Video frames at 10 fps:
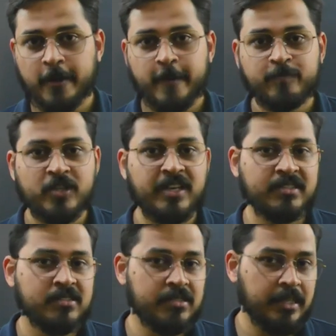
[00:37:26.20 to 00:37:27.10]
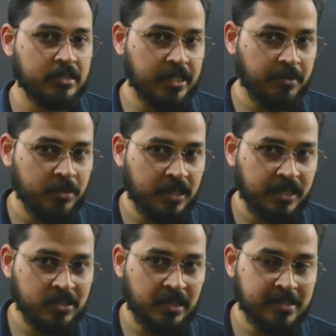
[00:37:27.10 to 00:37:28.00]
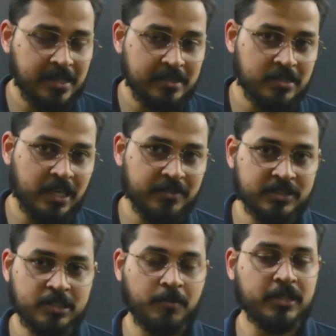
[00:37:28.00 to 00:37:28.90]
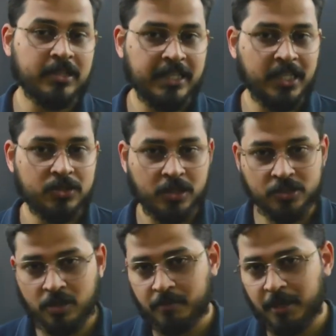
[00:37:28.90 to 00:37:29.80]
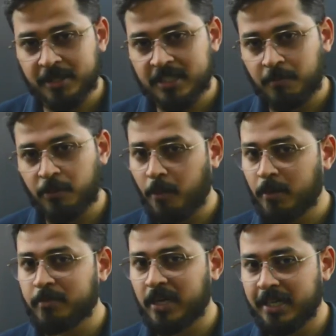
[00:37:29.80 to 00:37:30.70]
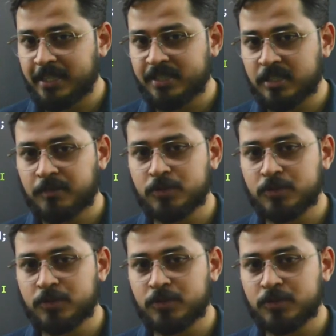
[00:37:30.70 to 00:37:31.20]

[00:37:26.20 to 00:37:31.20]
The next time in the next class, I will start with some other data structure or maybe some problem related stuff.